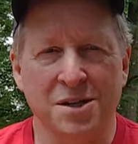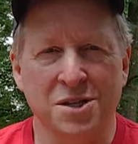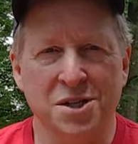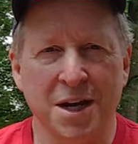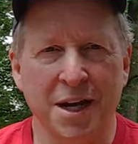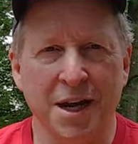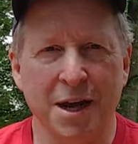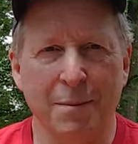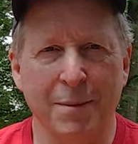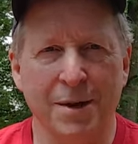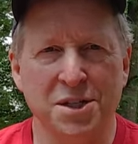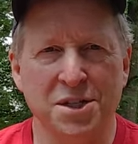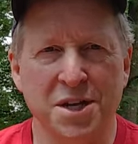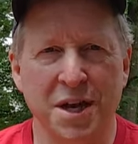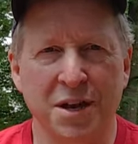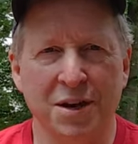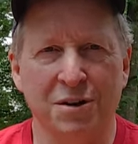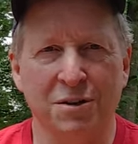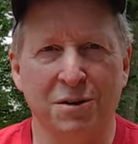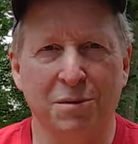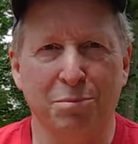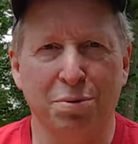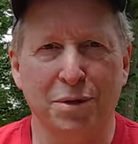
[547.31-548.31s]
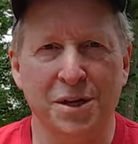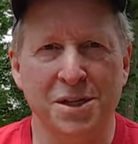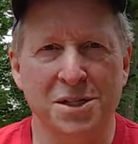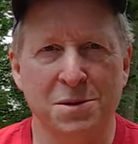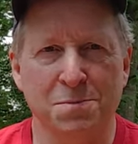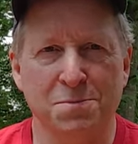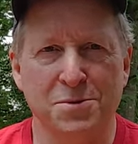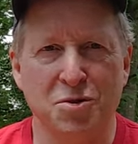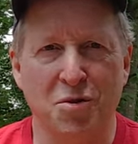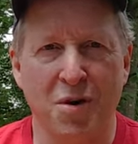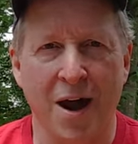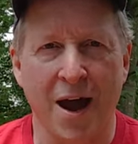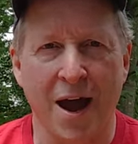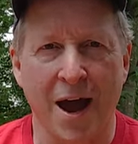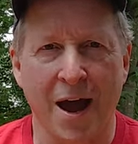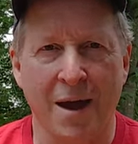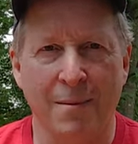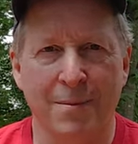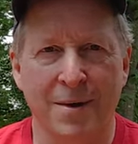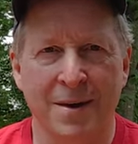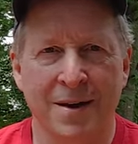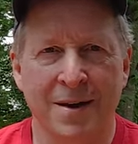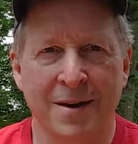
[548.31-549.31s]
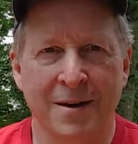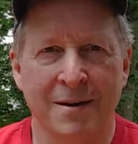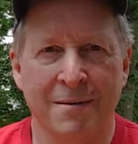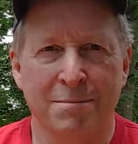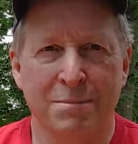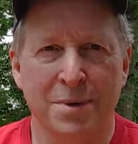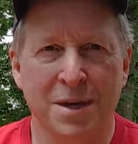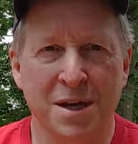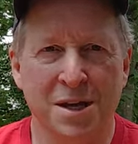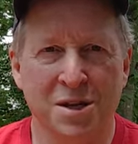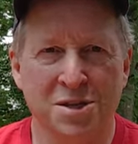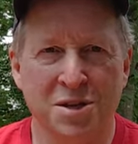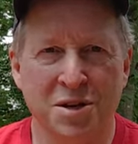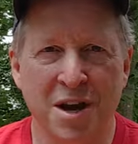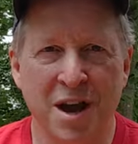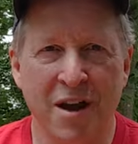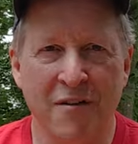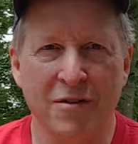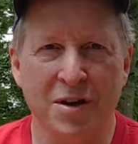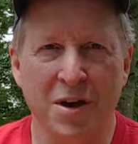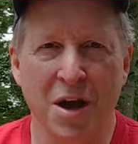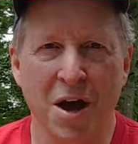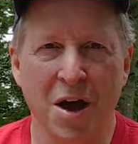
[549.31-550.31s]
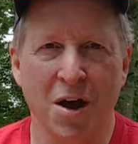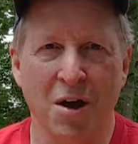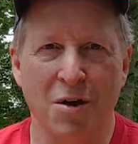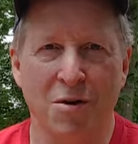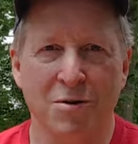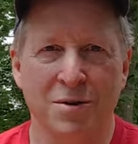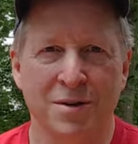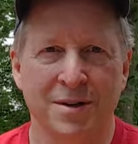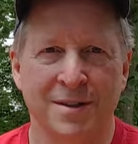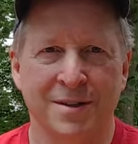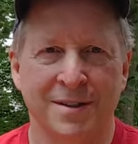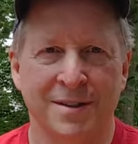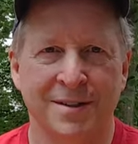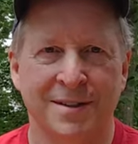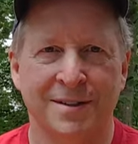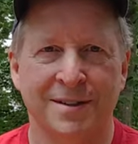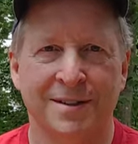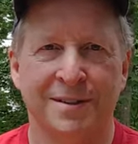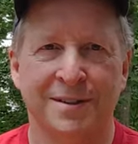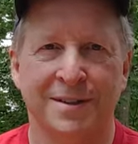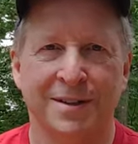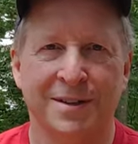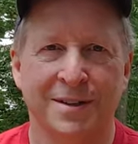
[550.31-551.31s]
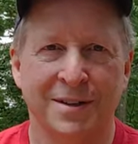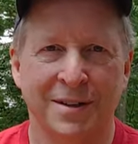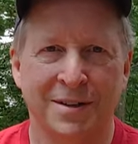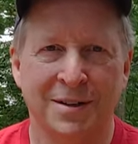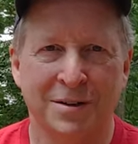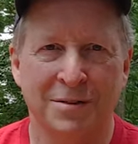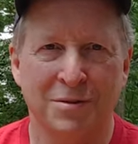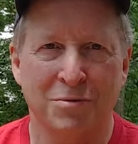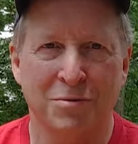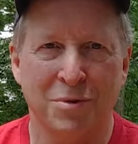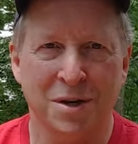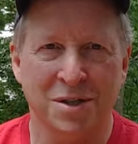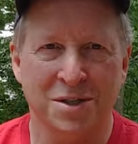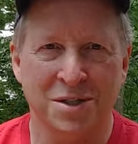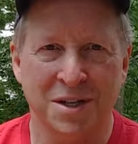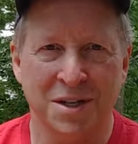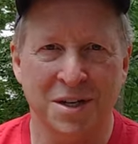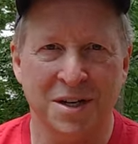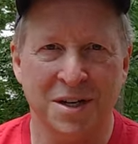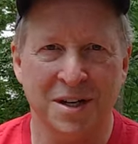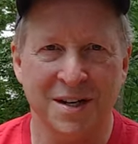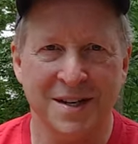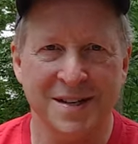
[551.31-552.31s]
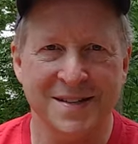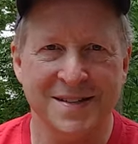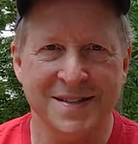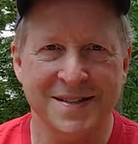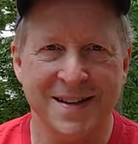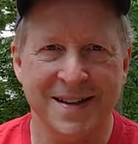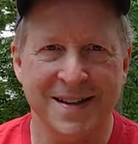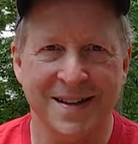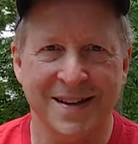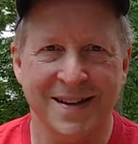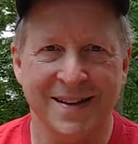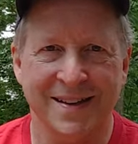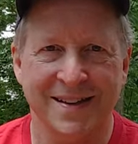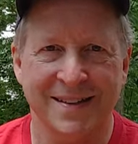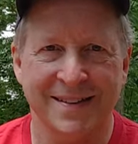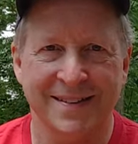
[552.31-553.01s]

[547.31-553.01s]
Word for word: Check out my channel and please subscribe because you never know what you're gonna see.